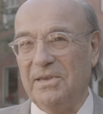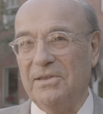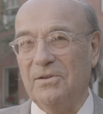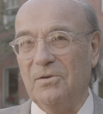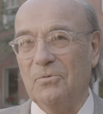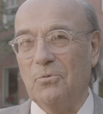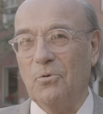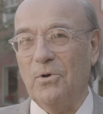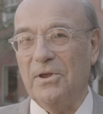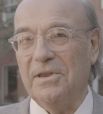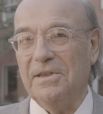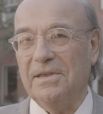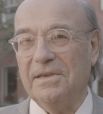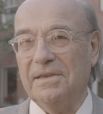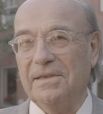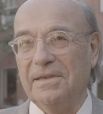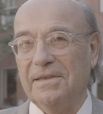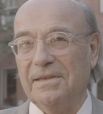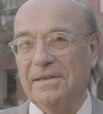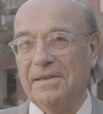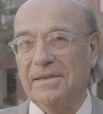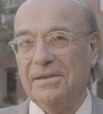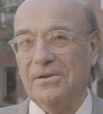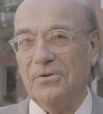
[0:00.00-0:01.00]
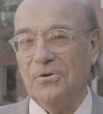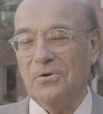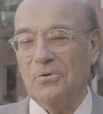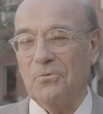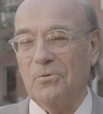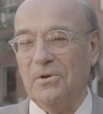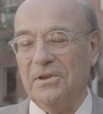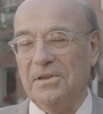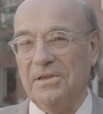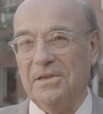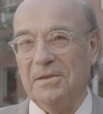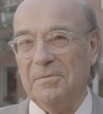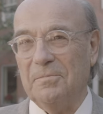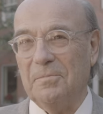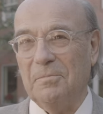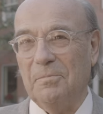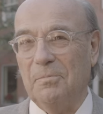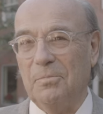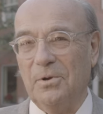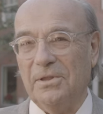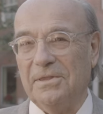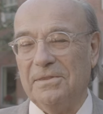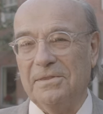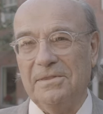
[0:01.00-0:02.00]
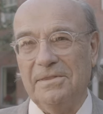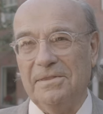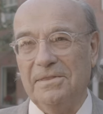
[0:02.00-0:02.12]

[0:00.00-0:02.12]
my interviews because that's where my story